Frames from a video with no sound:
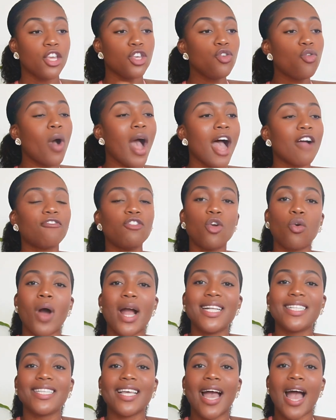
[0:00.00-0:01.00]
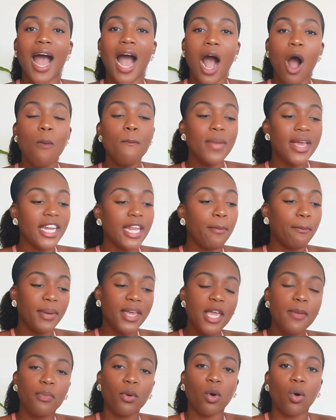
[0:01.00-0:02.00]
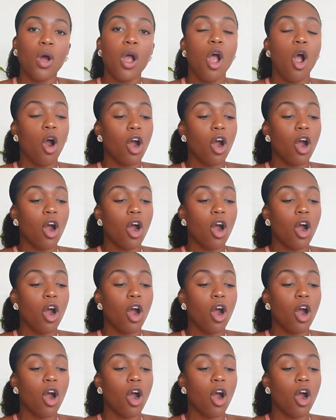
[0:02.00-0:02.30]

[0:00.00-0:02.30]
You have no idea how many people